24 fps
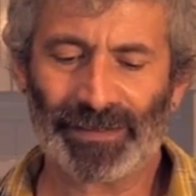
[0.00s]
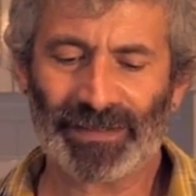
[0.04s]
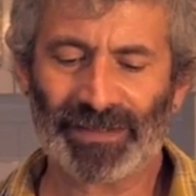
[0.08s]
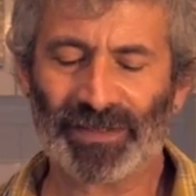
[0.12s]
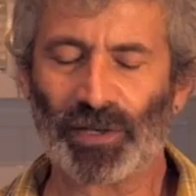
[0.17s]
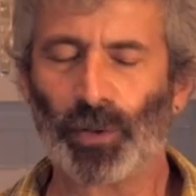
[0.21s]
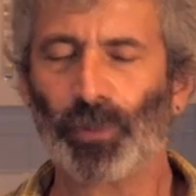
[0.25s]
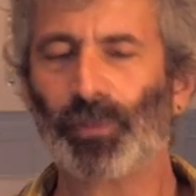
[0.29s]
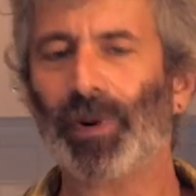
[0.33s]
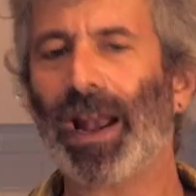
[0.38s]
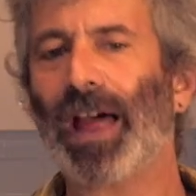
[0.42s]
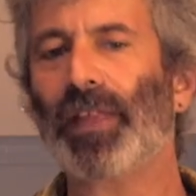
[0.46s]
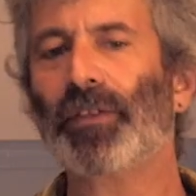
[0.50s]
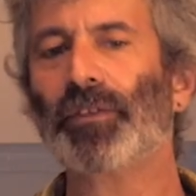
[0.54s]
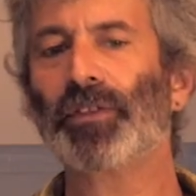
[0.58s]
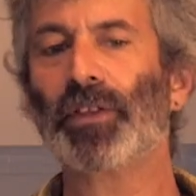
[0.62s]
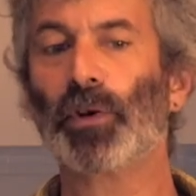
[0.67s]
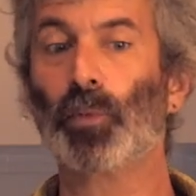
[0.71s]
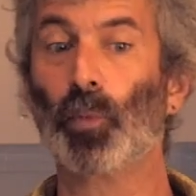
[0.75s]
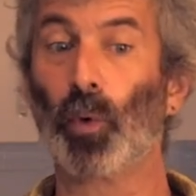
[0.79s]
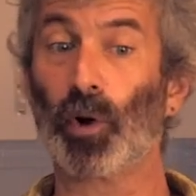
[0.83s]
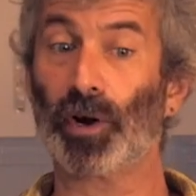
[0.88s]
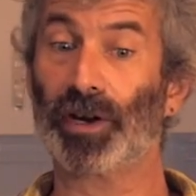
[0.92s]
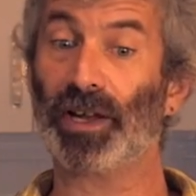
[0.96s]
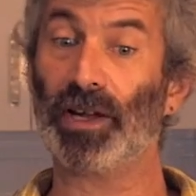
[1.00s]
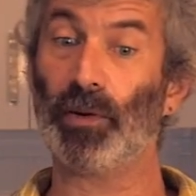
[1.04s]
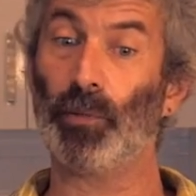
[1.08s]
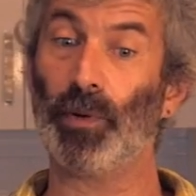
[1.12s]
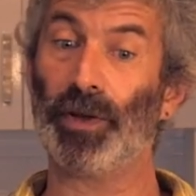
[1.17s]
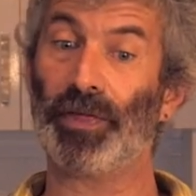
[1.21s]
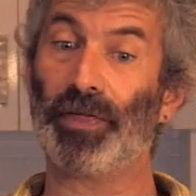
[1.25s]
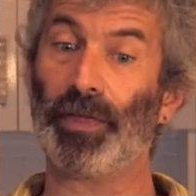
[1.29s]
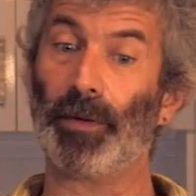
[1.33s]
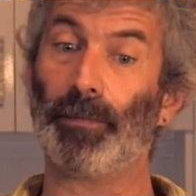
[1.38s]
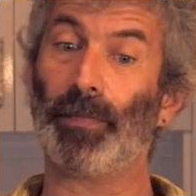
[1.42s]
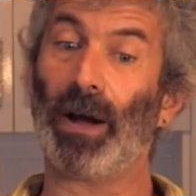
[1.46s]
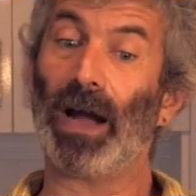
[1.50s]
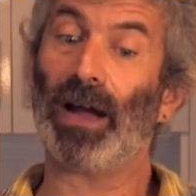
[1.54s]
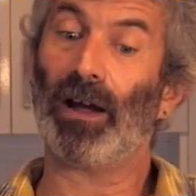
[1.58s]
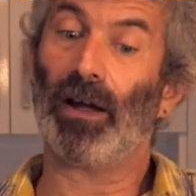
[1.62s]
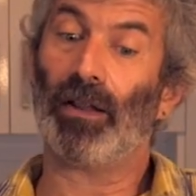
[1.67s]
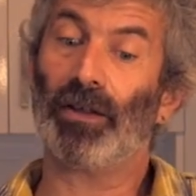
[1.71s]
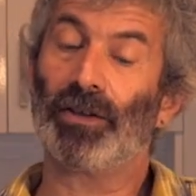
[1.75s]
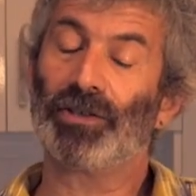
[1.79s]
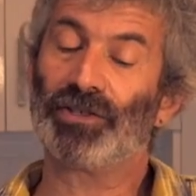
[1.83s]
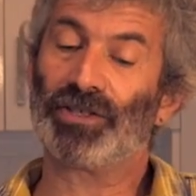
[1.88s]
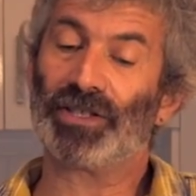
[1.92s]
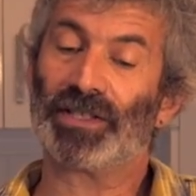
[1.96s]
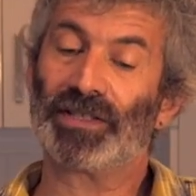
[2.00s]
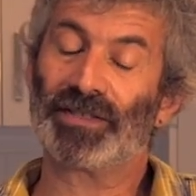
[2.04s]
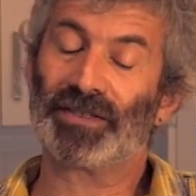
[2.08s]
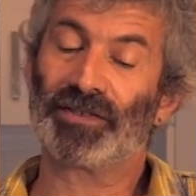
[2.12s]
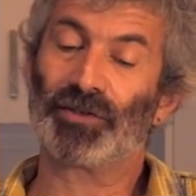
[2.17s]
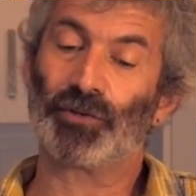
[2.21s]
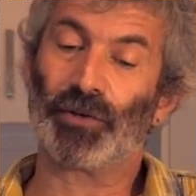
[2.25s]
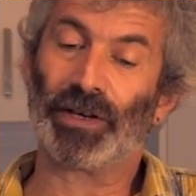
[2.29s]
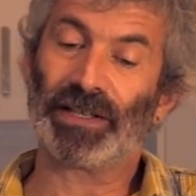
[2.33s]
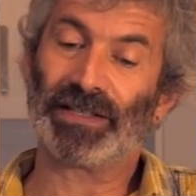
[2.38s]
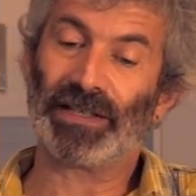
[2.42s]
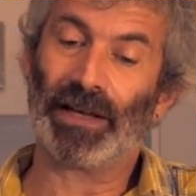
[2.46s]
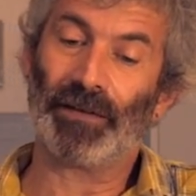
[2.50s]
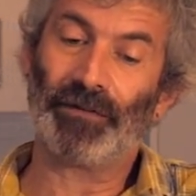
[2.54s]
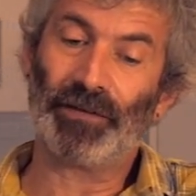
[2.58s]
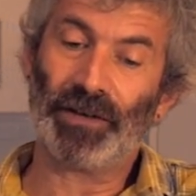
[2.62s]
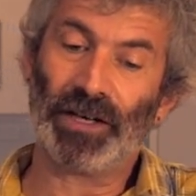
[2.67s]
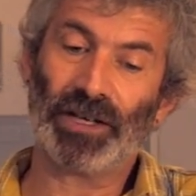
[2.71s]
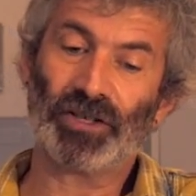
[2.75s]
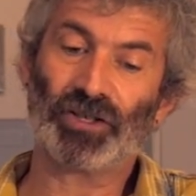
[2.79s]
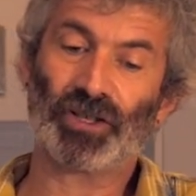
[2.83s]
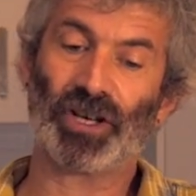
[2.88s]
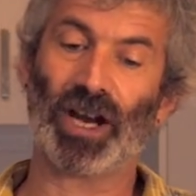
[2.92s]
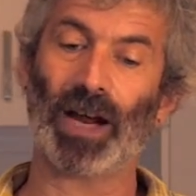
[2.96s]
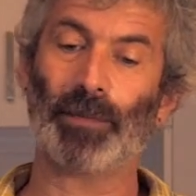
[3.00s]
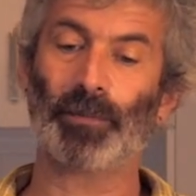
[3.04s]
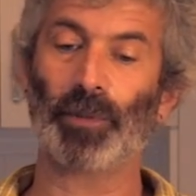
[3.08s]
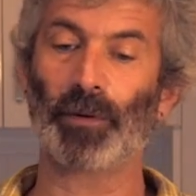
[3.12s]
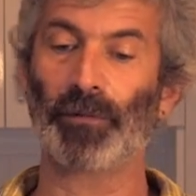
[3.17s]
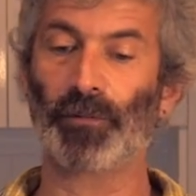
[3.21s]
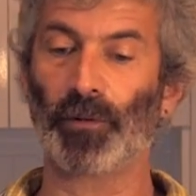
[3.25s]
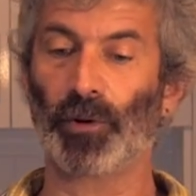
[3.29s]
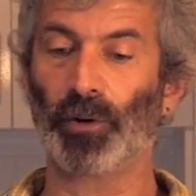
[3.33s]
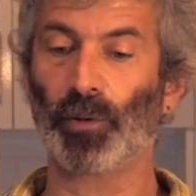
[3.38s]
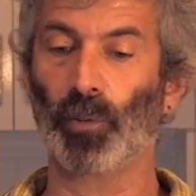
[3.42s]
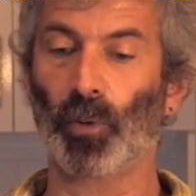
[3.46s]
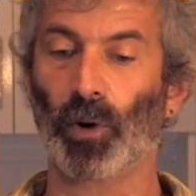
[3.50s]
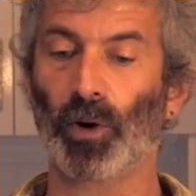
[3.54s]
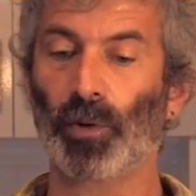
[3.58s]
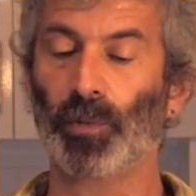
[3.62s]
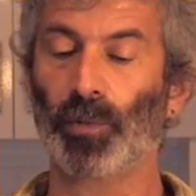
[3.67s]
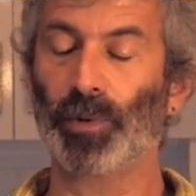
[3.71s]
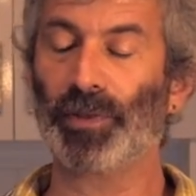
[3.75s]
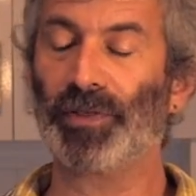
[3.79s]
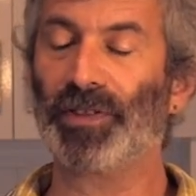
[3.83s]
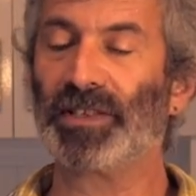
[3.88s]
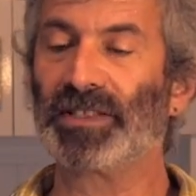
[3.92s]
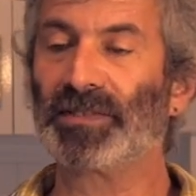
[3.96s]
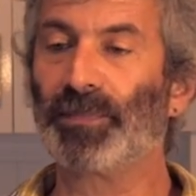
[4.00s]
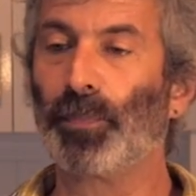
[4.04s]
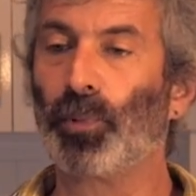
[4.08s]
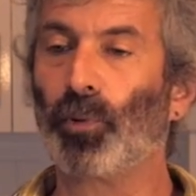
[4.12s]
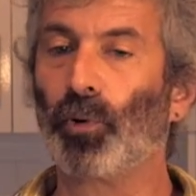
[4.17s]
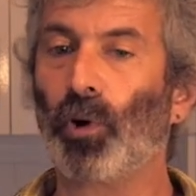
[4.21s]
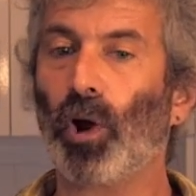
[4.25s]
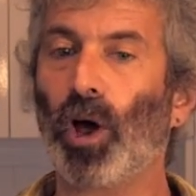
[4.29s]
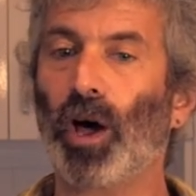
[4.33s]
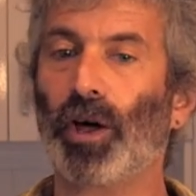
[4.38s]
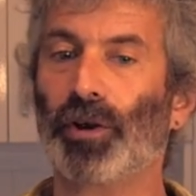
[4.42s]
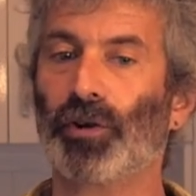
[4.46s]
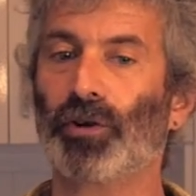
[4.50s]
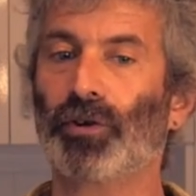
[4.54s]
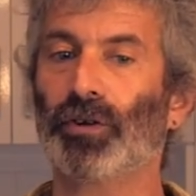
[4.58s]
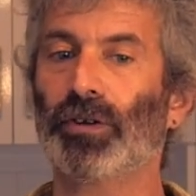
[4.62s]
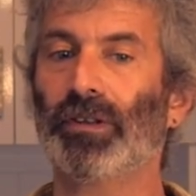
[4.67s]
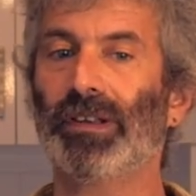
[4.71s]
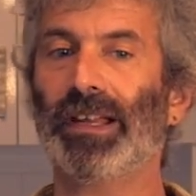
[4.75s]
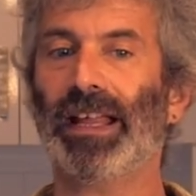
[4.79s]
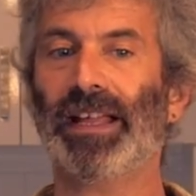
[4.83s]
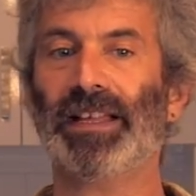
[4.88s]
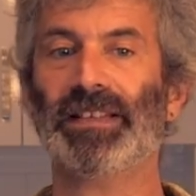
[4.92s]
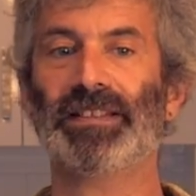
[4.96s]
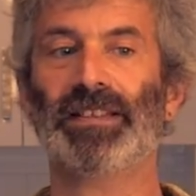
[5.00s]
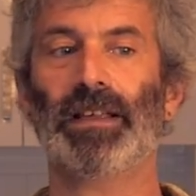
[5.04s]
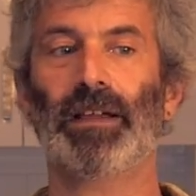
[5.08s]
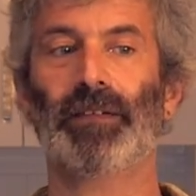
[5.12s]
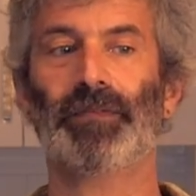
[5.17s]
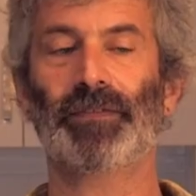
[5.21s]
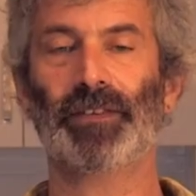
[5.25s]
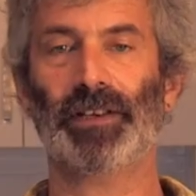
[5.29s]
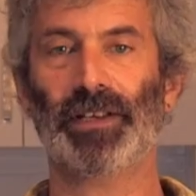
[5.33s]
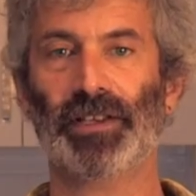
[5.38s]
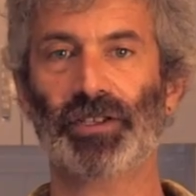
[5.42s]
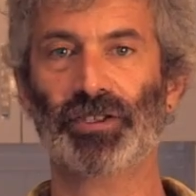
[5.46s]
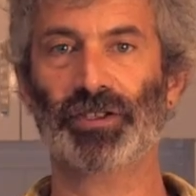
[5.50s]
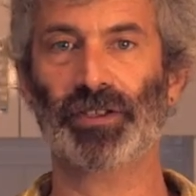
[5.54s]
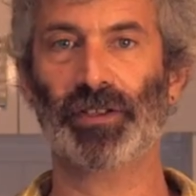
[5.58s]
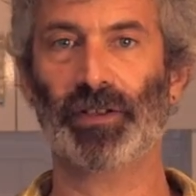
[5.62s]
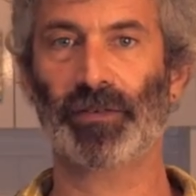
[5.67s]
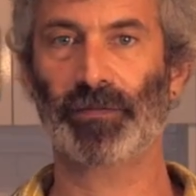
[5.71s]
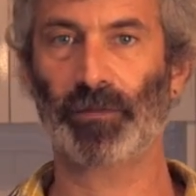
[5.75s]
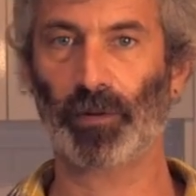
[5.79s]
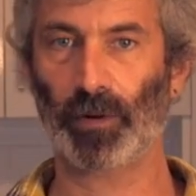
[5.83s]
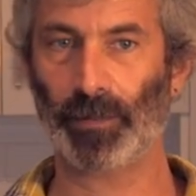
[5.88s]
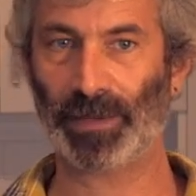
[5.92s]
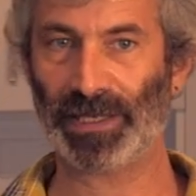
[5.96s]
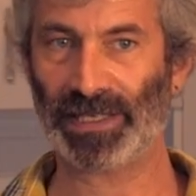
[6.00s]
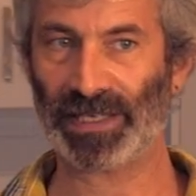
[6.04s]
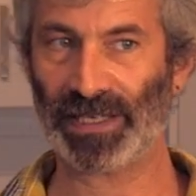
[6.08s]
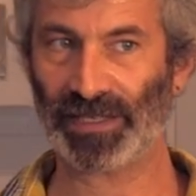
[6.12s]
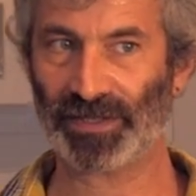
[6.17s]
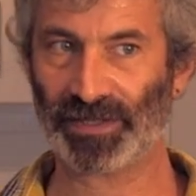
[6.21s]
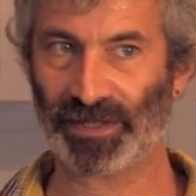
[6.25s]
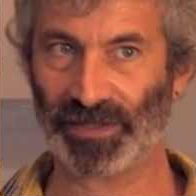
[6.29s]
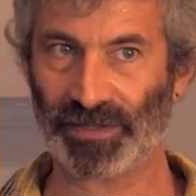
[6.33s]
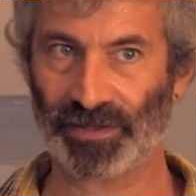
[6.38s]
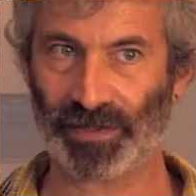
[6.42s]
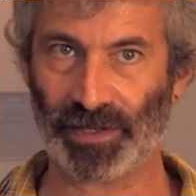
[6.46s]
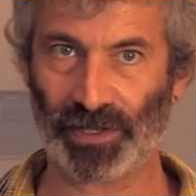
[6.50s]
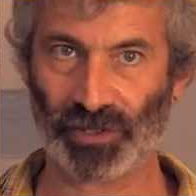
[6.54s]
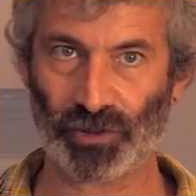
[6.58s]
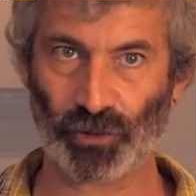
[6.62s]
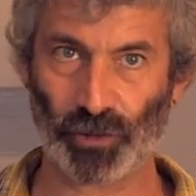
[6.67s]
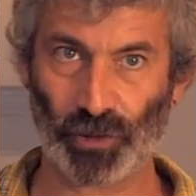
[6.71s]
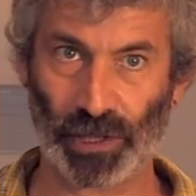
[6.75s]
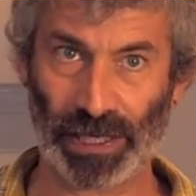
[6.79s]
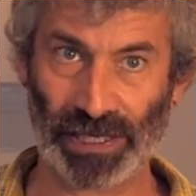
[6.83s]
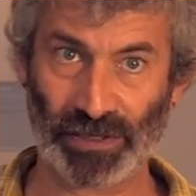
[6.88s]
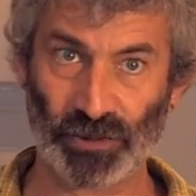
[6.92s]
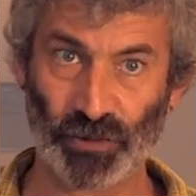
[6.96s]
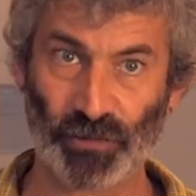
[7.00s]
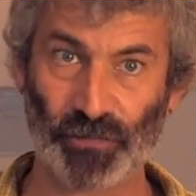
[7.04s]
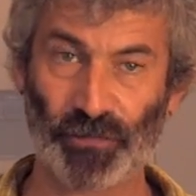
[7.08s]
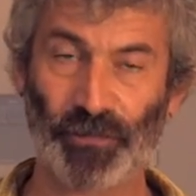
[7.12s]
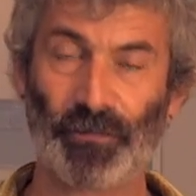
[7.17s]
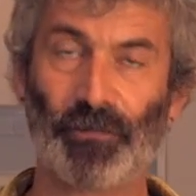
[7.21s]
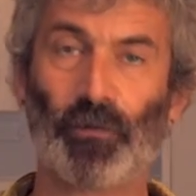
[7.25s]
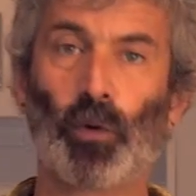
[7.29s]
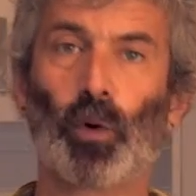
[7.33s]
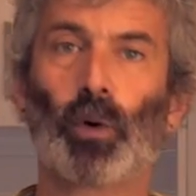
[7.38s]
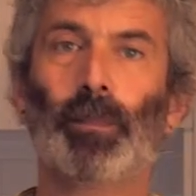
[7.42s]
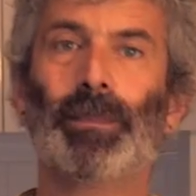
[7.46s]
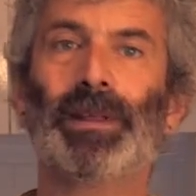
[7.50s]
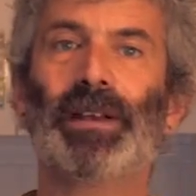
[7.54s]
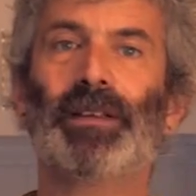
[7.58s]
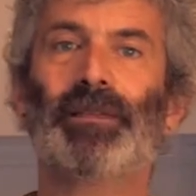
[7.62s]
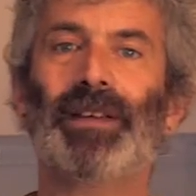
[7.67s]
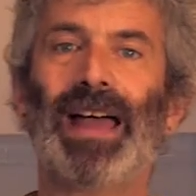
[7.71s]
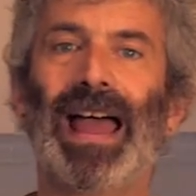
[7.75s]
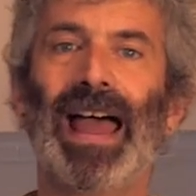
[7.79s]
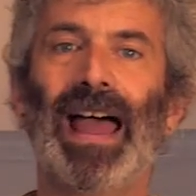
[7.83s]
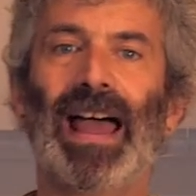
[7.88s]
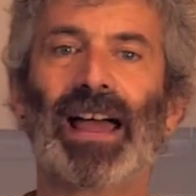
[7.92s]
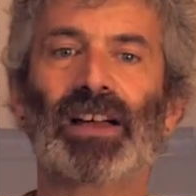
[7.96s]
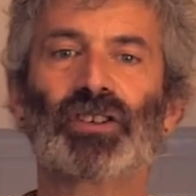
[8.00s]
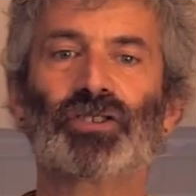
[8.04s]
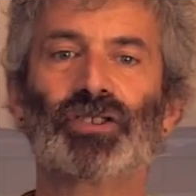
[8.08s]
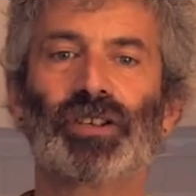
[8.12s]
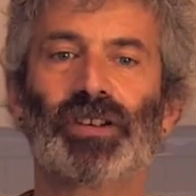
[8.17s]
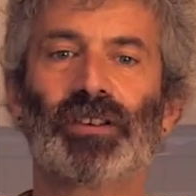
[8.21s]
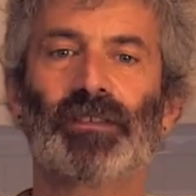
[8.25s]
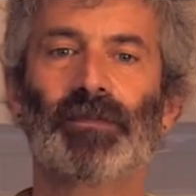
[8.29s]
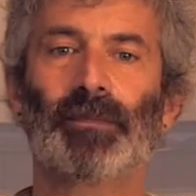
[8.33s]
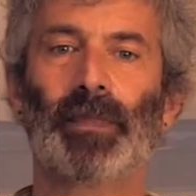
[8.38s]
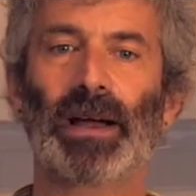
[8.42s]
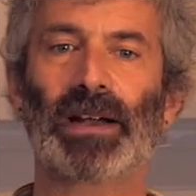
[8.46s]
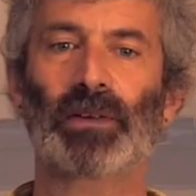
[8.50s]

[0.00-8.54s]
So rather than working with the biologist's strict definition, I prefer to work with this broader lay definition that fermentation is the transformative action of